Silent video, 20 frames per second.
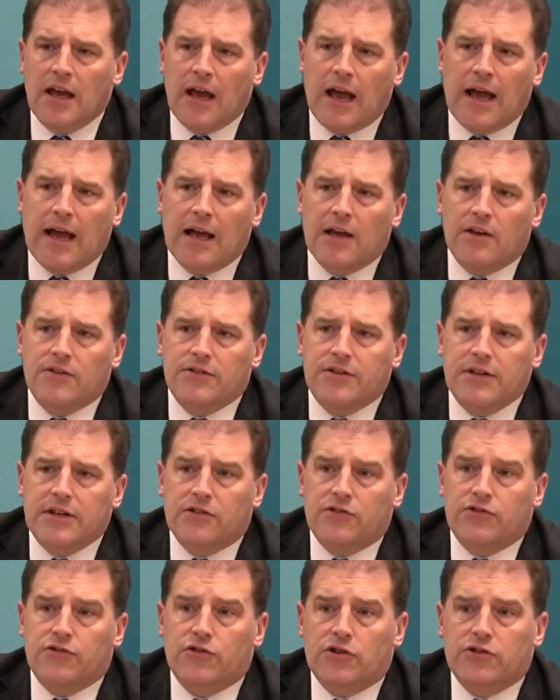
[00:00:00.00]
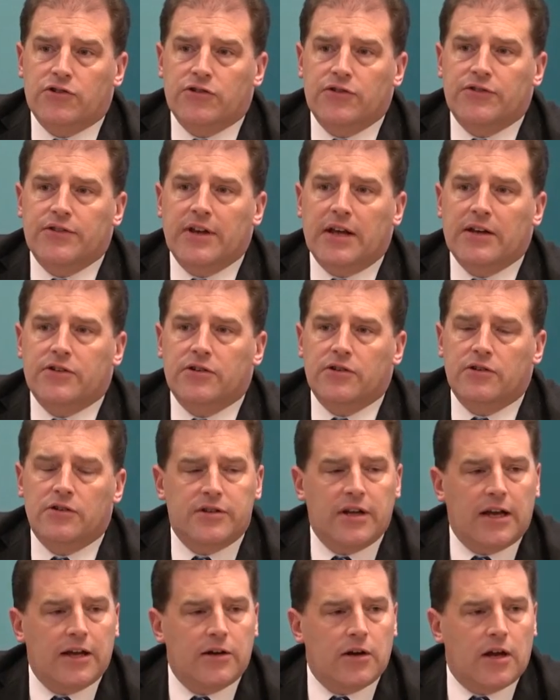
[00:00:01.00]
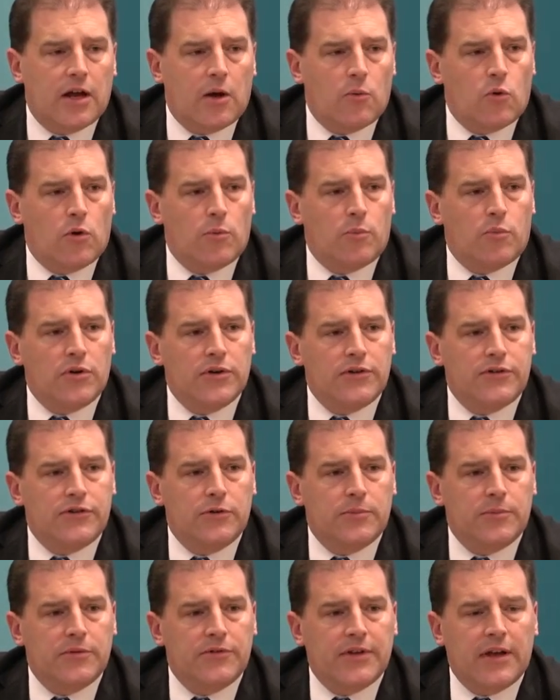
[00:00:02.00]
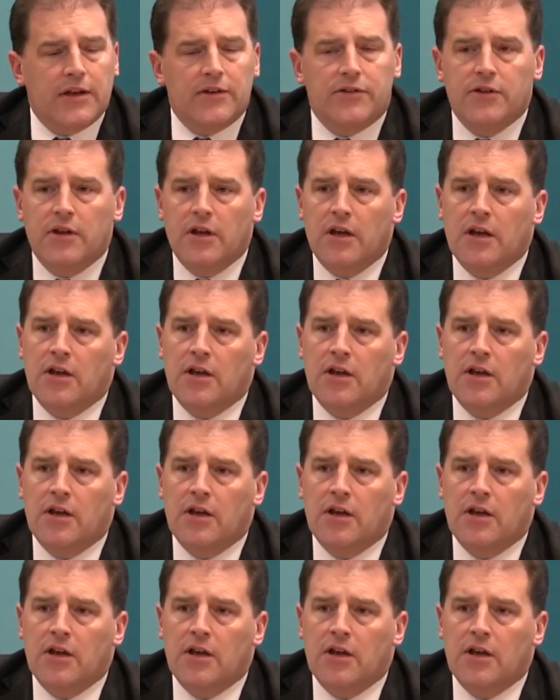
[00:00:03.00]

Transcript: and the construction sector down 1.2%.